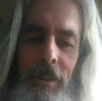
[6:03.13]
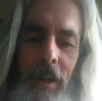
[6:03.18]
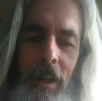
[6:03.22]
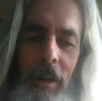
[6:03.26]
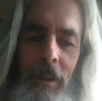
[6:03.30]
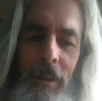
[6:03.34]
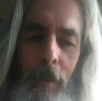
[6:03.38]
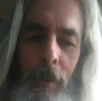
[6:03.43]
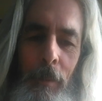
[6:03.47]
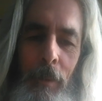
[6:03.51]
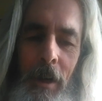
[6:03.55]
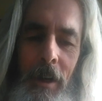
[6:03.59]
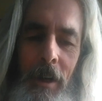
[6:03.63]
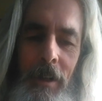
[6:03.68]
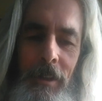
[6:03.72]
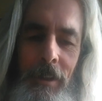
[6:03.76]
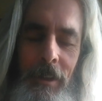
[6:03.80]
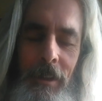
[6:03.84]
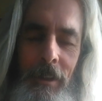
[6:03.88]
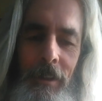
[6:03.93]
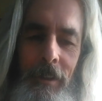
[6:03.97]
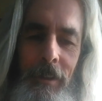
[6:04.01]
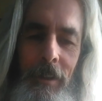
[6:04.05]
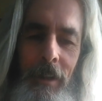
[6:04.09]
in the
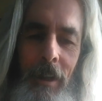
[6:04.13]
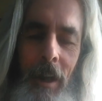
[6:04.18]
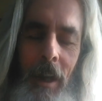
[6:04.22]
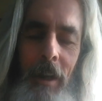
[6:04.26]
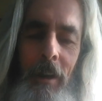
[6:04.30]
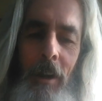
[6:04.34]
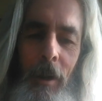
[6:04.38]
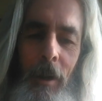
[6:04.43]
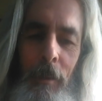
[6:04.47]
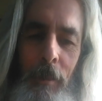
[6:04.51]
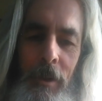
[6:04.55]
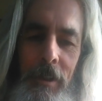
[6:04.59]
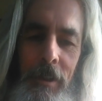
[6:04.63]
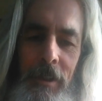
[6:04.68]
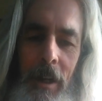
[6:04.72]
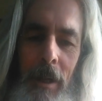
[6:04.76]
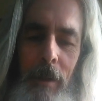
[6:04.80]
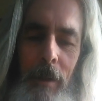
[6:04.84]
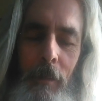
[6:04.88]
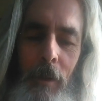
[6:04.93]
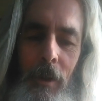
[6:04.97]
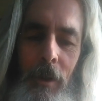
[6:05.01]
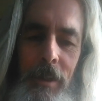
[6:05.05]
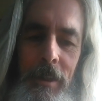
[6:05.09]
present, and I
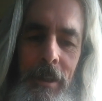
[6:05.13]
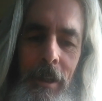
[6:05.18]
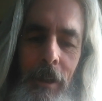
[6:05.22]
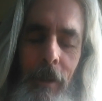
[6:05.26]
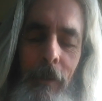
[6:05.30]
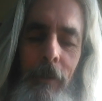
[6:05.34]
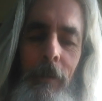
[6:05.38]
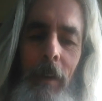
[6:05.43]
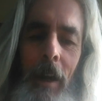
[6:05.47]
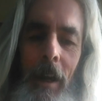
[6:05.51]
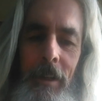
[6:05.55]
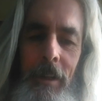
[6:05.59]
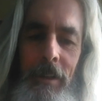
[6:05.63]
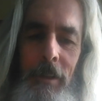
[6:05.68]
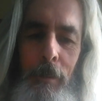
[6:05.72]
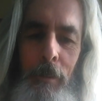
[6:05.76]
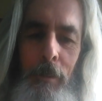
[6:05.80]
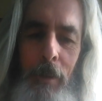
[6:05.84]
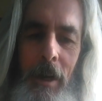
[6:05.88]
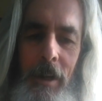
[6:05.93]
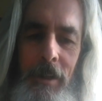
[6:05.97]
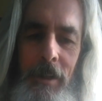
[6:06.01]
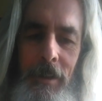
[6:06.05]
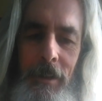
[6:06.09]
present myself as a
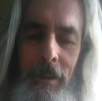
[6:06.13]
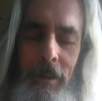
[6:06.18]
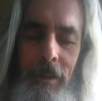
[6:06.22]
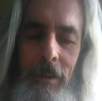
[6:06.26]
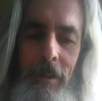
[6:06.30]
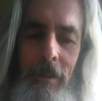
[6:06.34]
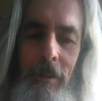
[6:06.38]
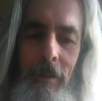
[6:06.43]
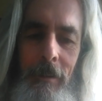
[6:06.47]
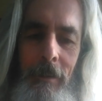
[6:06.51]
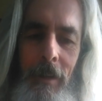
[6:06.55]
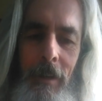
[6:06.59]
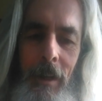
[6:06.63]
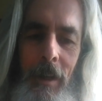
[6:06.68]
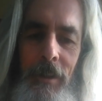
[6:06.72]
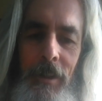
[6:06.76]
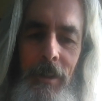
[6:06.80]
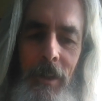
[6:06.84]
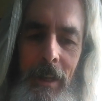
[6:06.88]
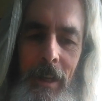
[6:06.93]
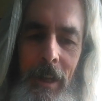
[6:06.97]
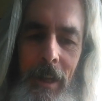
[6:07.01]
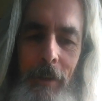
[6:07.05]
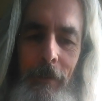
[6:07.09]
present, as
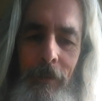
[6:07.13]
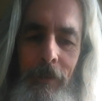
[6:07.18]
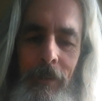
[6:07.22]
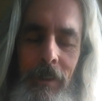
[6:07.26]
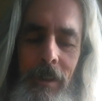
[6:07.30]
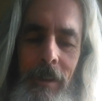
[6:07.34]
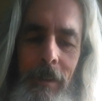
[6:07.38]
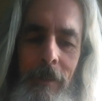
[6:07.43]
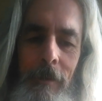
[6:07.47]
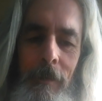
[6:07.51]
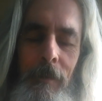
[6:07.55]
a gift,